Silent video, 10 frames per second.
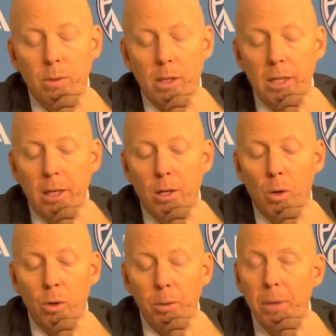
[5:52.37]
and get
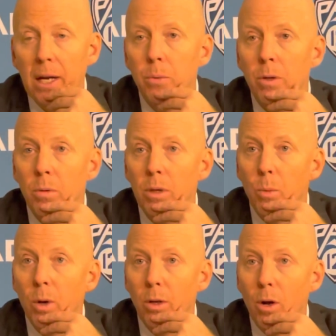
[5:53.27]
Cody back with only
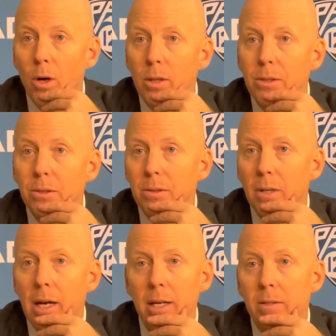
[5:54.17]
one loss,
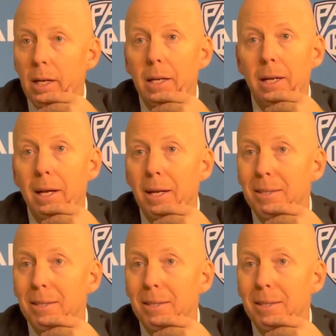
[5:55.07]
I'd have taken that.